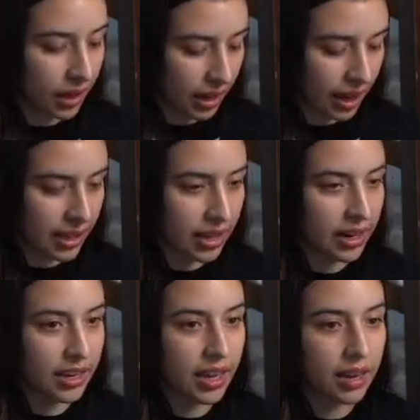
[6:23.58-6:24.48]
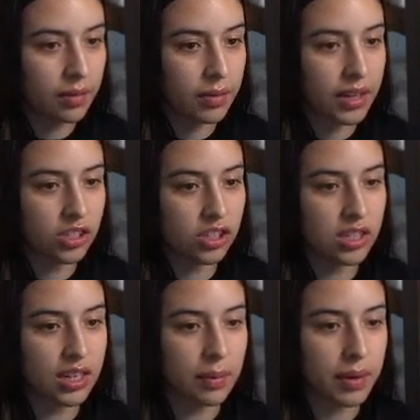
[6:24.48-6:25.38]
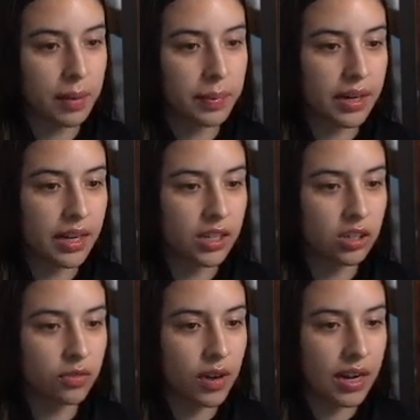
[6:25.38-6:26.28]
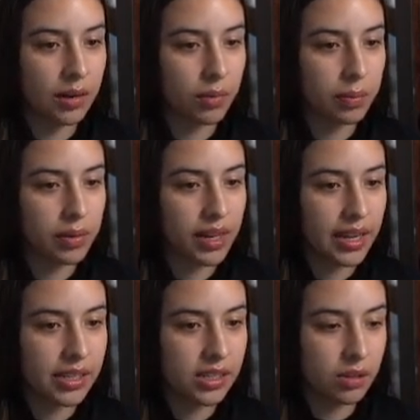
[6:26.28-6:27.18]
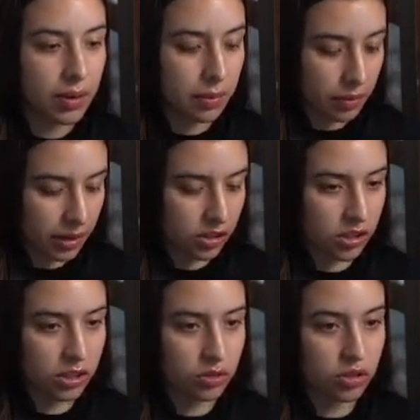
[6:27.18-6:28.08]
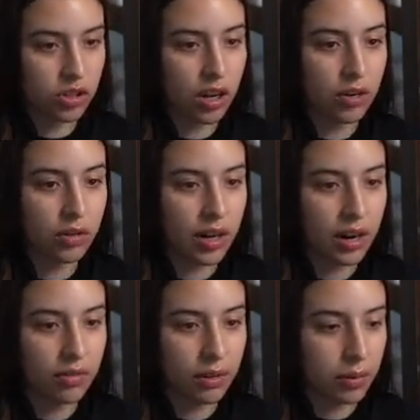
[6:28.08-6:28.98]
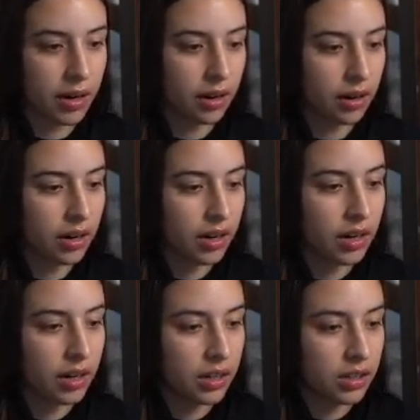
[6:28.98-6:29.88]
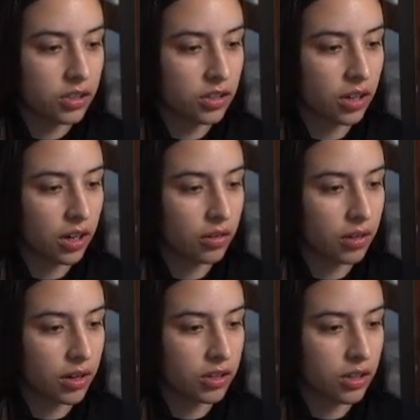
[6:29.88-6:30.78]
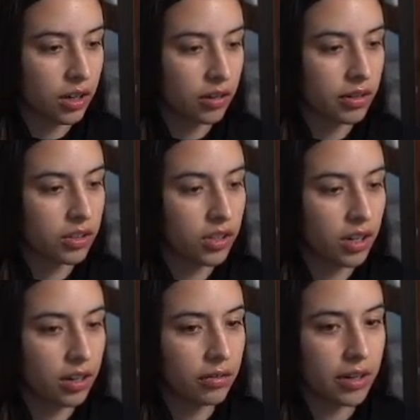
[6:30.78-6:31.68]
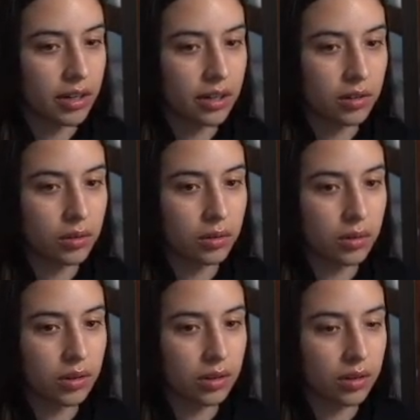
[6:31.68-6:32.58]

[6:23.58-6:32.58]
And then again, we can just look up company and do find and replace. So maybe we can just do genre everywhere. Genre, genre, genre. Cool.